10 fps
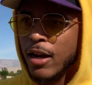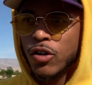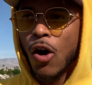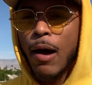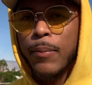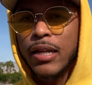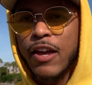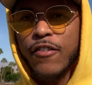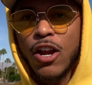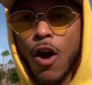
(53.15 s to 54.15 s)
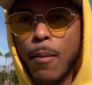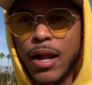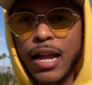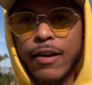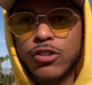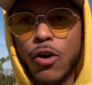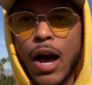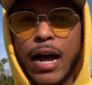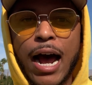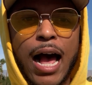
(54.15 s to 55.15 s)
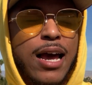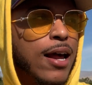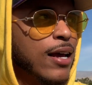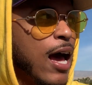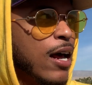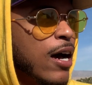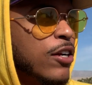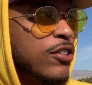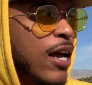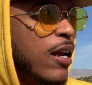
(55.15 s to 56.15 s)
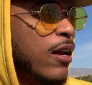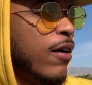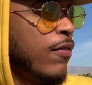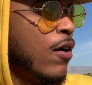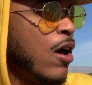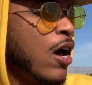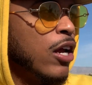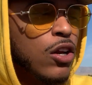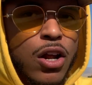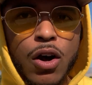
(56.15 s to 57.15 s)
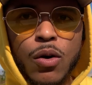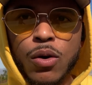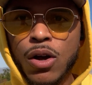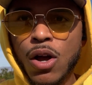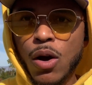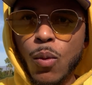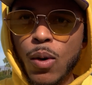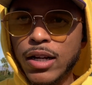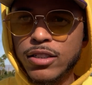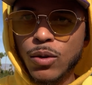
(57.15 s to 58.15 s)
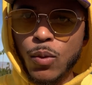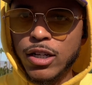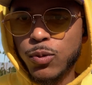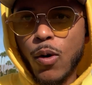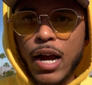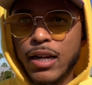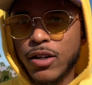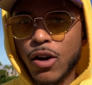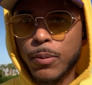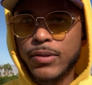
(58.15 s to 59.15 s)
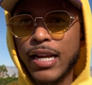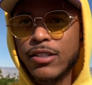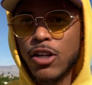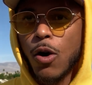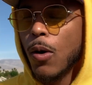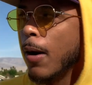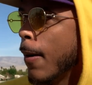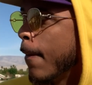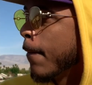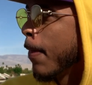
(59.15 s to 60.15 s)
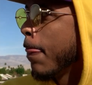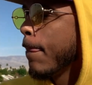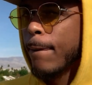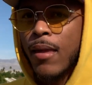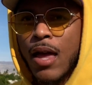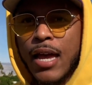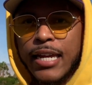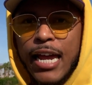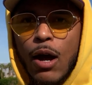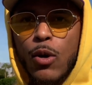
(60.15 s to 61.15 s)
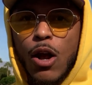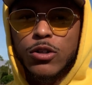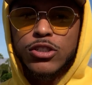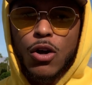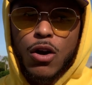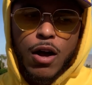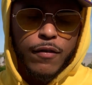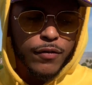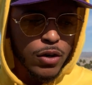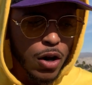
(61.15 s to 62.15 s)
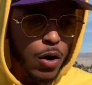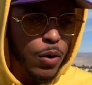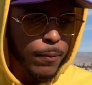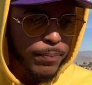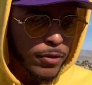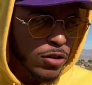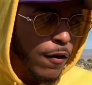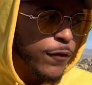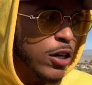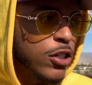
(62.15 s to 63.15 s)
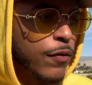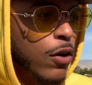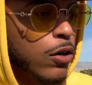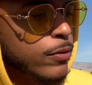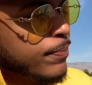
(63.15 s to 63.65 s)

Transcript: I've been living here all my life, so I kind of got an understanding of, what's what, you know what I'm saying? So, yeah, we're gonna start off, so first of all,